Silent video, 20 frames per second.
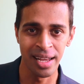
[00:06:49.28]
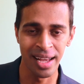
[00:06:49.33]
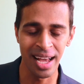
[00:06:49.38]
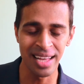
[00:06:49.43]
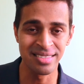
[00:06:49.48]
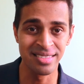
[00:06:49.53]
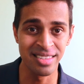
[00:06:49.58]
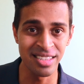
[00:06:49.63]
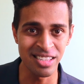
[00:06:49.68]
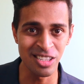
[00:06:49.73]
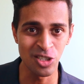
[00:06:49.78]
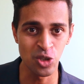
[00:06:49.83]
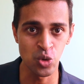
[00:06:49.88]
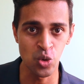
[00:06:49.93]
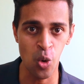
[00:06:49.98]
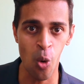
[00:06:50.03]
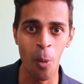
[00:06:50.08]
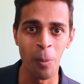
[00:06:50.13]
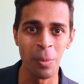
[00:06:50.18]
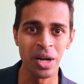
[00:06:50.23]
Guys, this is
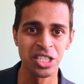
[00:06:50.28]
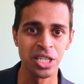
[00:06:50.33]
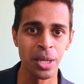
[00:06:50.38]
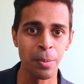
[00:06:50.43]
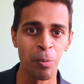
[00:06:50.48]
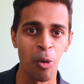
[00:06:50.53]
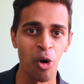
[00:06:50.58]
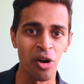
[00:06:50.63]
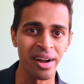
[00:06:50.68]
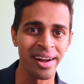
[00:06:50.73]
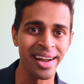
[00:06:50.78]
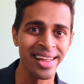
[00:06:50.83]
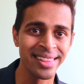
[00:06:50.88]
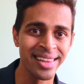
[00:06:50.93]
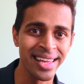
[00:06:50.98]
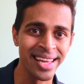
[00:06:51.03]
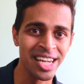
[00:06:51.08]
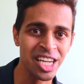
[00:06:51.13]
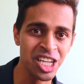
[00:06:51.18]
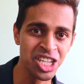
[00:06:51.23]
so much important in
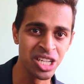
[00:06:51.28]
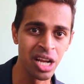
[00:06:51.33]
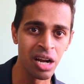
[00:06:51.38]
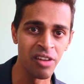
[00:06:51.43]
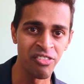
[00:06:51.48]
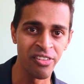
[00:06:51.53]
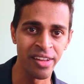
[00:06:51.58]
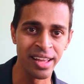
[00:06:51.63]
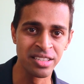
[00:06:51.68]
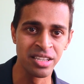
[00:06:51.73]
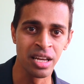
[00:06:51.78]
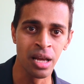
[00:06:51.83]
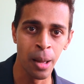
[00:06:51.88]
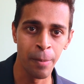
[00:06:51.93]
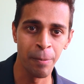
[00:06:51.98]
the initial phase